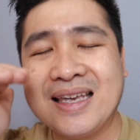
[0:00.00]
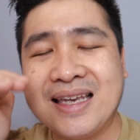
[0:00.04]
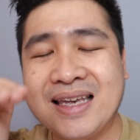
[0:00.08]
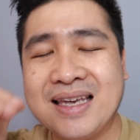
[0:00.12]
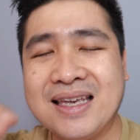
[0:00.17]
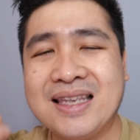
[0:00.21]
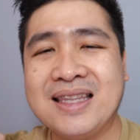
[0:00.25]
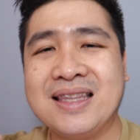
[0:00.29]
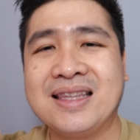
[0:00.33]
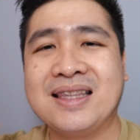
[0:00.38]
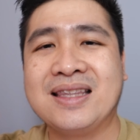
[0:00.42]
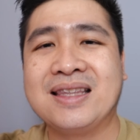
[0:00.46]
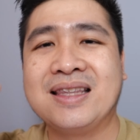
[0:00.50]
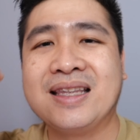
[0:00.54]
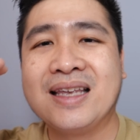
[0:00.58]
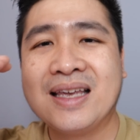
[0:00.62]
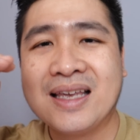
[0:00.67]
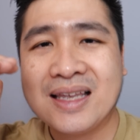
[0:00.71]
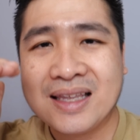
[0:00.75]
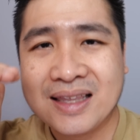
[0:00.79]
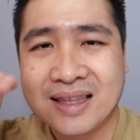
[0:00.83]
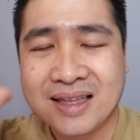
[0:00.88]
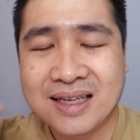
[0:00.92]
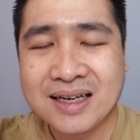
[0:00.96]
in
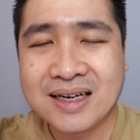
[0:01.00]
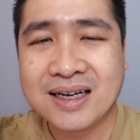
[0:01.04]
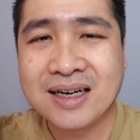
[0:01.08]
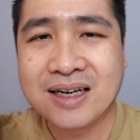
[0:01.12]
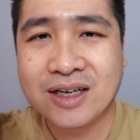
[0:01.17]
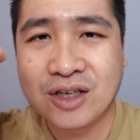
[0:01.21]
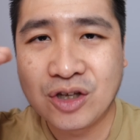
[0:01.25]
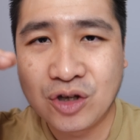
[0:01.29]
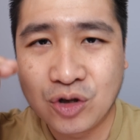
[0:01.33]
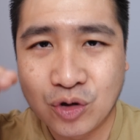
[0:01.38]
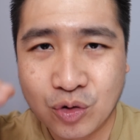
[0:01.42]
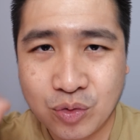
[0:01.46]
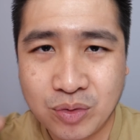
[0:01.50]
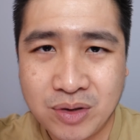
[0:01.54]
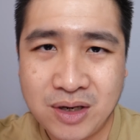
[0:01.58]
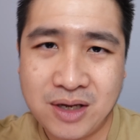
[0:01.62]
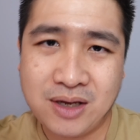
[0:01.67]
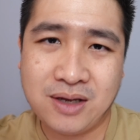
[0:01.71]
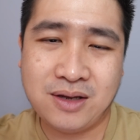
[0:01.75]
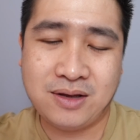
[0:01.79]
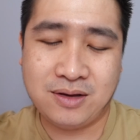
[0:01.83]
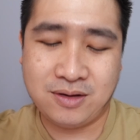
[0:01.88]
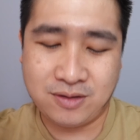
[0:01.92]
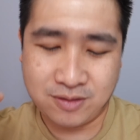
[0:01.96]
the
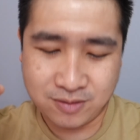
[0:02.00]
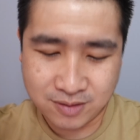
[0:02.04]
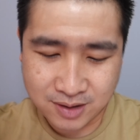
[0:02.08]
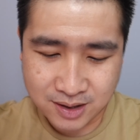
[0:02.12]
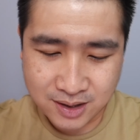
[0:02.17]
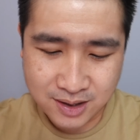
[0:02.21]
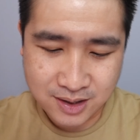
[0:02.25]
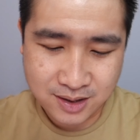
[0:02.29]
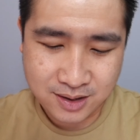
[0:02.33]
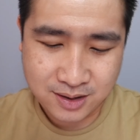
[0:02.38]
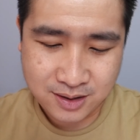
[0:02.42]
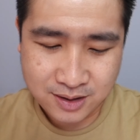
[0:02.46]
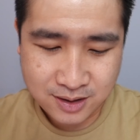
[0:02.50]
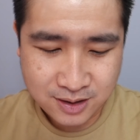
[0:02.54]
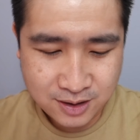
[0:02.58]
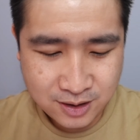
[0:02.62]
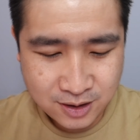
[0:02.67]
unit, okay?